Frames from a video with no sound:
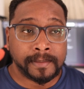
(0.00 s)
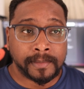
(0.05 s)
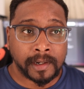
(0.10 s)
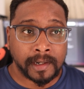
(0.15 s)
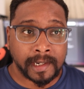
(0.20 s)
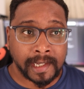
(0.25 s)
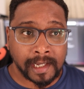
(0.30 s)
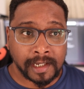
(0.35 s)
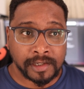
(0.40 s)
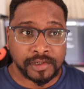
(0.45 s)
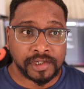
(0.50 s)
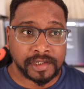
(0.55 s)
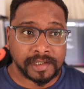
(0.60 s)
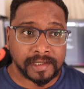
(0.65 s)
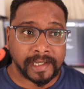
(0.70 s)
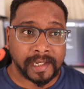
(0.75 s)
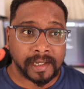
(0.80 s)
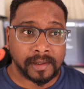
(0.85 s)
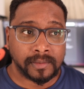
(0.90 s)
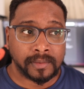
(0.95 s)

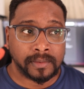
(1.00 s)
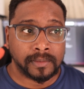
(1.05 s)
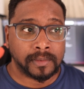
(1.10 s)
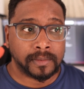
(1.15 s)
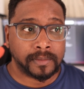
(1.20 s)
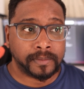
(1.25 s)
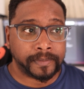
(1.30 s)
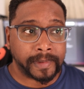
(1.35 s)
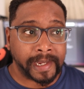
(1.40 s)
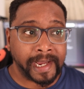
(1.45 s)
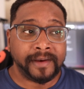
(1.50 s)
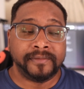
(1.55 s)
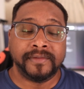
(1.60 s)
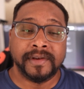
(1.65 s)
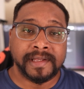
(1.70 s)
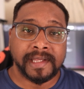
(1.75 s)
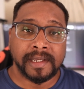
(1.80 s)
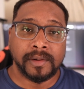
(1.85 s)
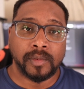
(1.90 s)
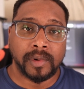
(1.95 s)
embarkation day,
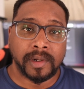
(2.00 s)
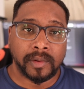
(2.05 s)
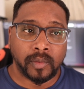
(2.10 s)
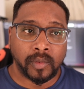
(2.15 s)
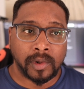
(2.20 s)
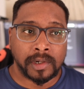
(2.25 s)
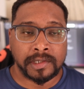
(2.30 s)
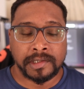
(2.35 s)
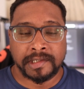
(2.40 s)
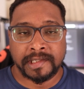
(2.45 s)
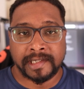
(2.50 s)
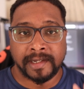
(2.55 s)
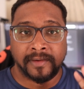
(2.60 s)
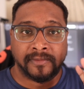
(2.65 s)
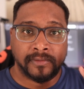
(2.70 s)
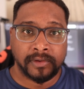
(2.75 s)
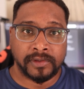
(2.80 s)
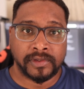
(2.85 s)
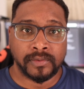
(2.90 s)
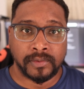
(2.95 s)
everything went well
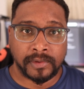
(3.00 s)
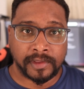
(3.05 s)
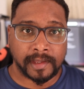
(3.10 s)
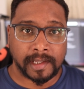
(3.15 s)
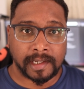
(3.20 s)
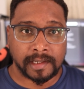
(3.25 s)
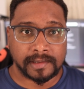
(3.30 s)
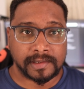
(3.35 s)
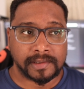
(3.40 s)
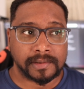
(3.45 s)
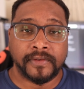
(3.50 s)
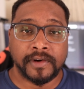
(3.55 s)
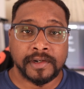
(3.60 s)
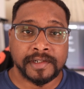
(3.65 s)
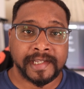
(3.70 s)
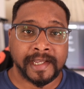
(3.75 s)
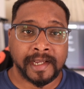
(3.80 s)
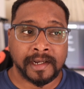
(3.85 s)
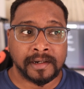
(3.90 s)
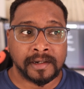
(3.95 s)
except for two things. The
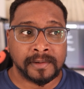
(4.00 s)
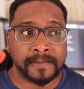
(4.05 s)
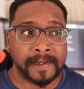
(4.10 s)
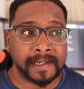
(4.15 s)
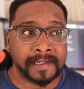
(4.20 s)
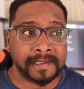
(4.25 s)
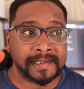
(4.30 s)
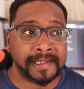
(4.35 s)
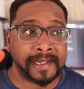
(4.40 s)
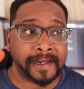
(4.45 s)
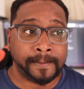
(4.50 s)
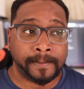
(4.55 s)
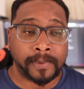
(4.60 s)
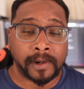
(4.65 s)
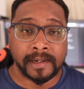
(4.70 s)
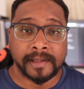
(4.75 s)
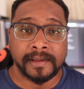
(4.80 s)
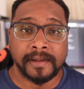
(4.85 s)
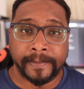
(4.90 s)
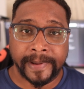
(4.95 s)
first hiccup is that
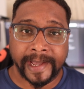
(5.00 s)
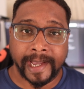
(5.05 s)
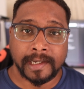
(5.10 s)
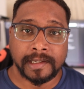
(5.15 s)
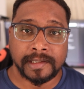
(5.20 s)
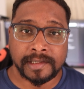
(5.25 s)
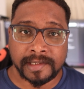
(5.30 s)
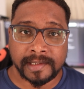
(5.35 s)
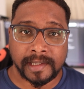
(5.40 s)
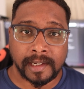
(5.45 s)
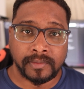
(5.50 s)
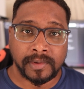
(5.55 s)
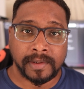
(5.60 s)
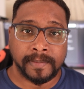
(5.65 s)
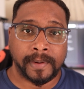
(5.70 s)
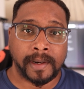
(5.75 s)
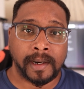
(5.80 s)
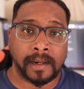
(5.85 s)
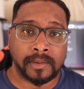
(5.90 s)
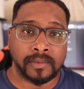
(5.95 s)
part of the package that we
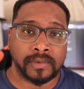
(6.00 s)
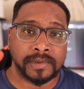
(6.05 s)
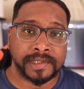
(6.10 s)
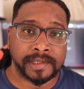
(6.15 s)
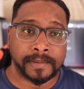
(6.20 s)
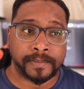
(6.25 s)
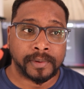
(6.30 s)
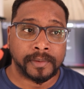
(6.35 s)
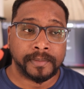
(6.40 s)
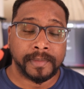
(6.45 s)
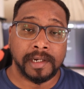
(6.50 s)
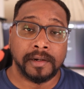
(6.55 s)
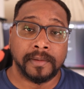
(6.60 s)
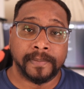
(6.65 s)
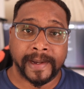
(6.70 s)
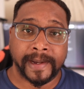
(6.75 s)
bought was a premier